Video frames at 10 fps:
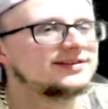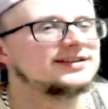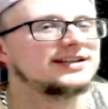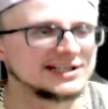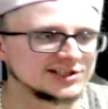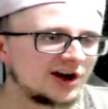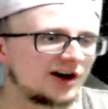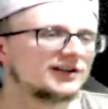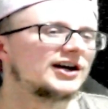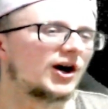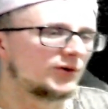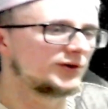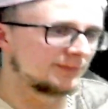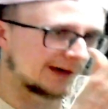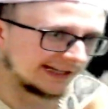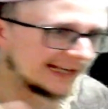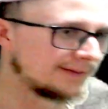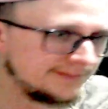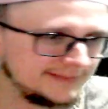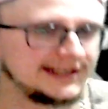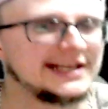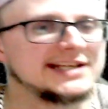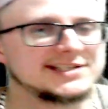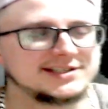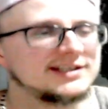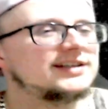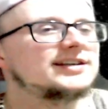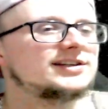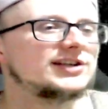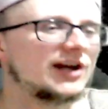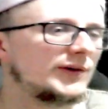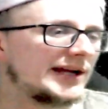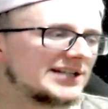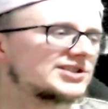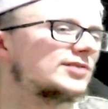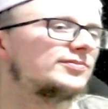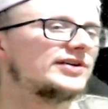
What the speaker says: is not owned by them. It's, you know, it's something